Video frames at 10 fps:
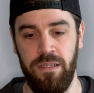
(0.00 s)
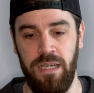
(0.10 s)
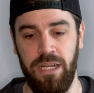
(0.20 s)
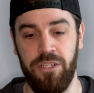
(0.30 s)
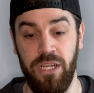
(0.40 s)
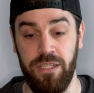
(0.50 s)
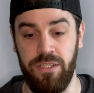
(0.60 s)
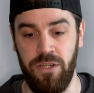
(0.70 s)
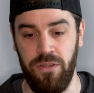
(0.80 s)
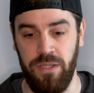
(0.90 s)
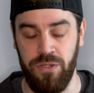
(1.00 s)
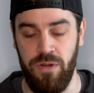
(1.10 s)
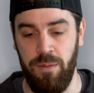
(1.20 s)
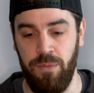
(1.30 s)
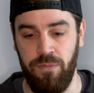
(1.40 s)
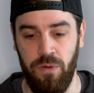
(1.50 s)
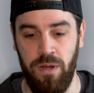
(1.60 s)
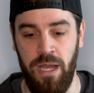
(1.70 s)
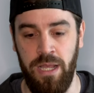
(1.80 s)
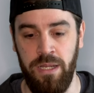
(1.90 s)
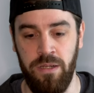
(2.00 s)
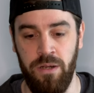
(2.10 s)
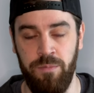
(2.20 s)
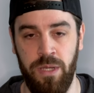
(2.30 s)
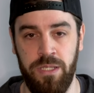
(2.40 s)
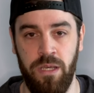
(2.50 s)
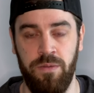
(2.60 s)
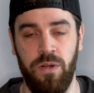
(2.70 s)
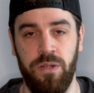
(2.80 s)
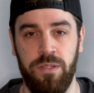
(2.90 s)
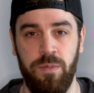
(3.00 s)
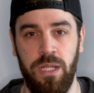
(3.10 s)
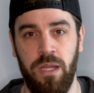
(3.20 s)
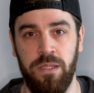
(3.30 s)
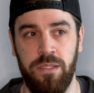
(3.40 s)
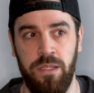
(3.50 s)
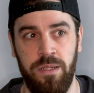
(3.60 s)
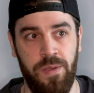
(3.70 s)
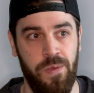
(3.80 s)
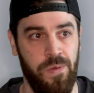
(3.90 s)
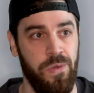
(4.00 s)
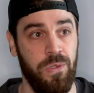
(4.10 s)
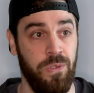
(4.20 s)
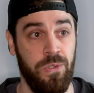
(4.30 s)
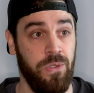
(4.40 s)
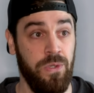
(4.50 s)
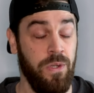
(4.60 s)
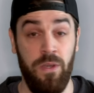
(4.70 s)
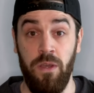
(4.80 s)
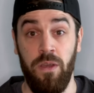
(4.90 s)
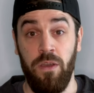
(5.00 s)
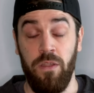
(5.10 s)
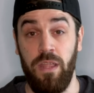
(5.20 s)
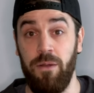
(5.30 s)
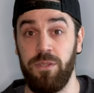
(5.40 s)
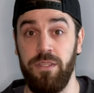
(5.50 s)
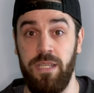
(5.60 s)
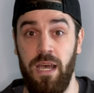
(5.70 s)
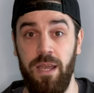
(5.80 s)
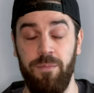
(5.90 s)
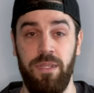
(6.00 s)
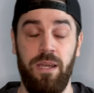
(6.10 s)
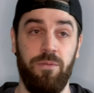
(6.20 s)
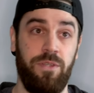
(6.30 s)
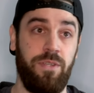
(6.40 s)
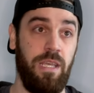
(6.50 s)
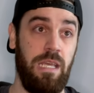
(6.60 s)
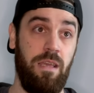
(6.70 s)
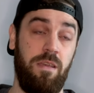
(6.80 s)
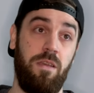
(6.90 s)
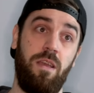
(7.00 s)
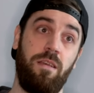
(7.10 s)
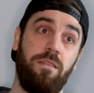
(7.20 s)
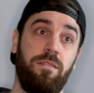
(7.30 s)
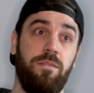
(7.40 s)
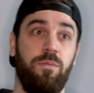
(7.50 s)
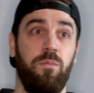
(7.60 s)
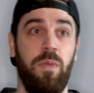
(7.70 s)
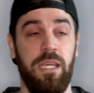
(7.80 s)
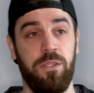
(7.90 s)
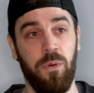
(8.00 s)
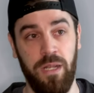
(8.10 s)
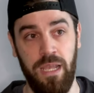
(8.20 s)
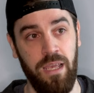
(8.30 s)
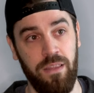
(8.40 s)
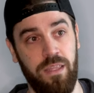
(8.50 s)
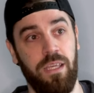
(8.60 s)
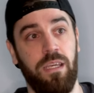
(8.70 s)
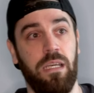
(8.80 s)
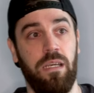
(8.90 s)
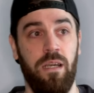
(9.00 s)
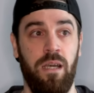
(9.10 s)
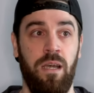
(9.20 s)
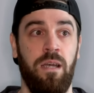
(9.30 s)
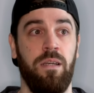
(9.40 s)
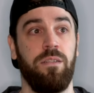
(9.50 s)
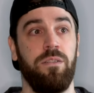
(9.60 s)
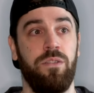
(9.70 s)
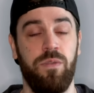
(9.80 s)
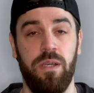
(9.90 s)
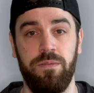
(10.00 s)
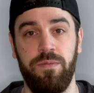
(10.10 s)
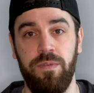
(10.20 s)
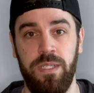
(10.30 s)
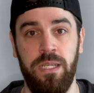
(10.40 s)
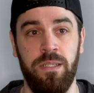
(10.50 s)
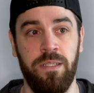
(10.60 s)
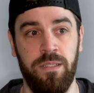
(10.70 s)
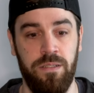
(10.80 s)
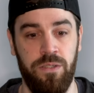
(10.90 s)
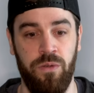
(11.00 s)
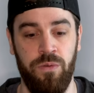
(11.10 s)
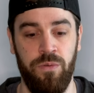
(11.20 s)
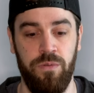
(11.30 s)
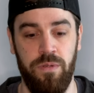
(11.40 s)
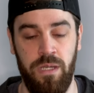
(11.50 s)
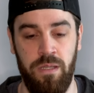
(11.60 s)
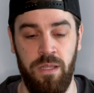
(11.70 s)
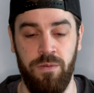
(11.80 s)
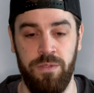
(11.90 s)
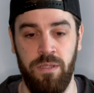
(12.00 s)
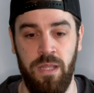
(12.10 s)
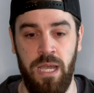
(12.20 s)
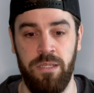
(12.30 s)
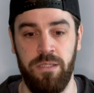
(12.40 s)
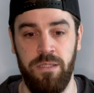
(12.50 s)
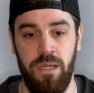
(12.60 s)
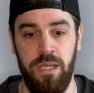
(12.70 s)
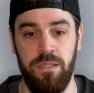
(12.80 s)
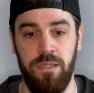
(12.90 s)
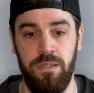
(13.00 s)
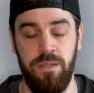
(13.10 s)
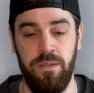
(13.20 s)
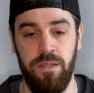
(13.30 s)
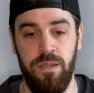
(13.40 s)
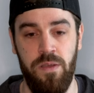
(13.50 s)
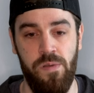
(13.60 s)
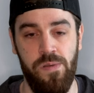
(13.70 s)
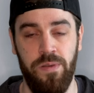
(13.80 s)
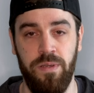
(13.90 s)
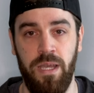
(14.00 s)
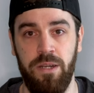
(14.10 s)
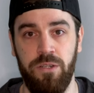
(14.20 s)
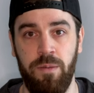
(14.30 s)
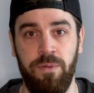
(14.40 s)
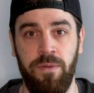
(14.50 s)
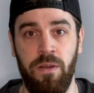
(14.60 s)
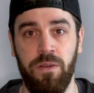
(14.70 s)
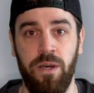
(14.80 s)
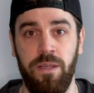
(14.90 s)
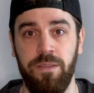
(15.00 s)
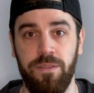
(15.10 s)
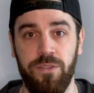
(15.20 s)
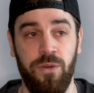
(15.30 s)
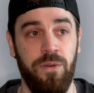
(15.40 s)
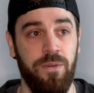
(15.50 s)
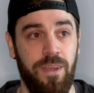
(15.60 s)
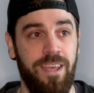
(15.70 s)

had a chance to turn things around before I hurt myself or hurt somebody else, that was the time. And that was May 28th, 2015. So that was the last night that I had a drop of alcohol. So